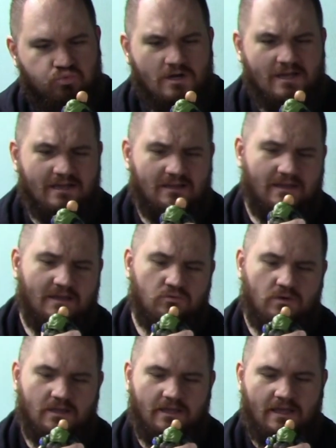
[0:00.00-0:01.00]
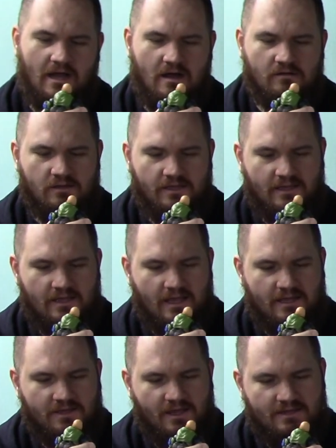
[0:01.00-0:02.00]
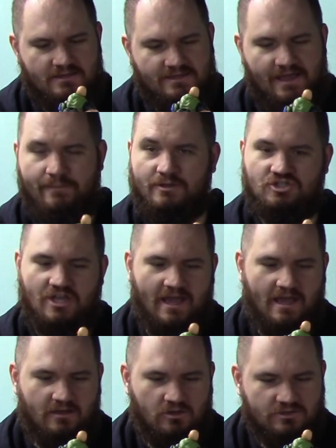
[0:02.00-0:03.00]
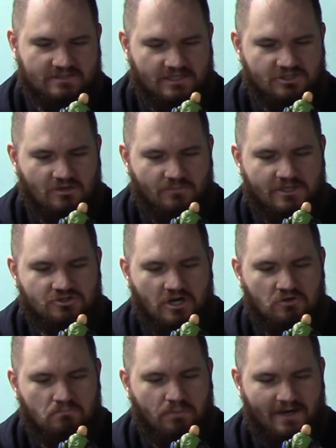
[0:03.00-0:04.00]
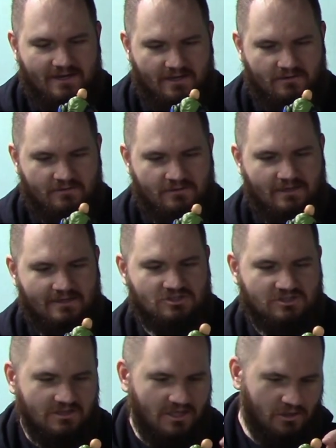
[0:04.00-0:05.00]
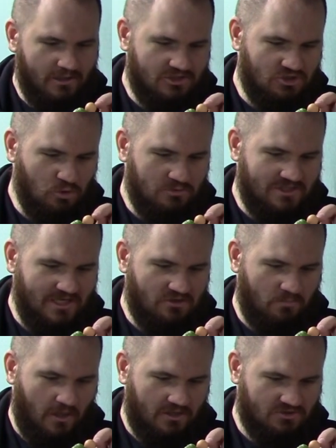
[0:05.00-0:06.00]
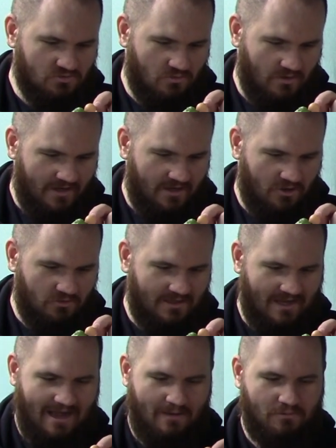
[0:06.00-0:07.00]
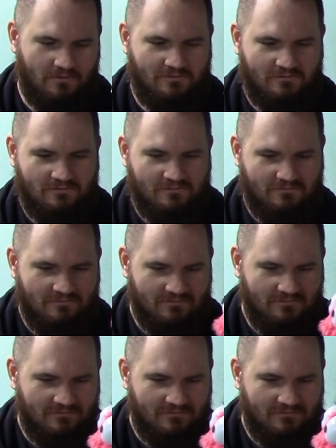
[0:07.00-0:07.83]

really, really ugly and yet damaged head. It looks like somebody tried to bite it. There's literally two teeth marks right here on top. Hold on.